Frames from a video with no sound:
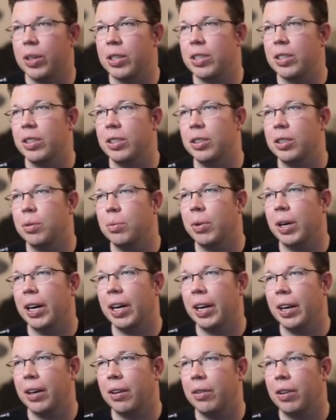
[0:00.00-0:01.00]
crystals to
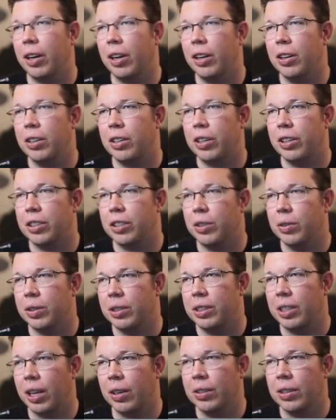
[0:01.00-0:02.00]
buy Hunter, so
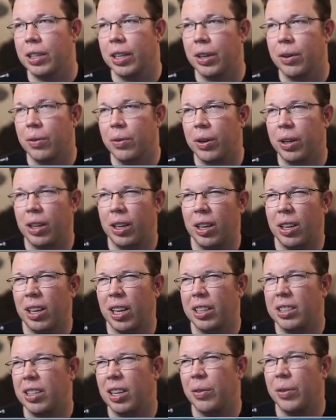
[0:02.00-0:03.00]
it sounds like, really?
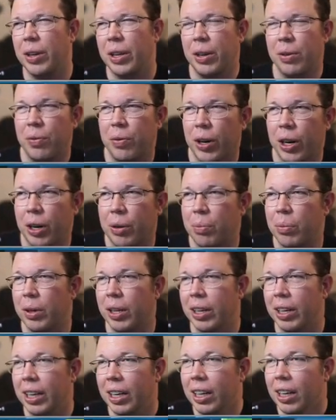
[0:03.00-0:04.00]
That's not really a farm,
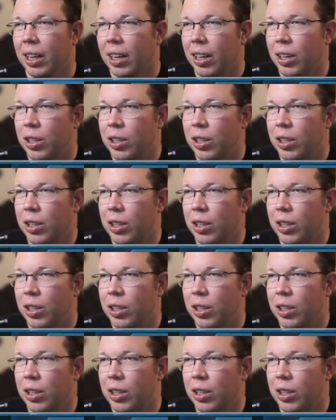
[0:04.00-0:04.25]
but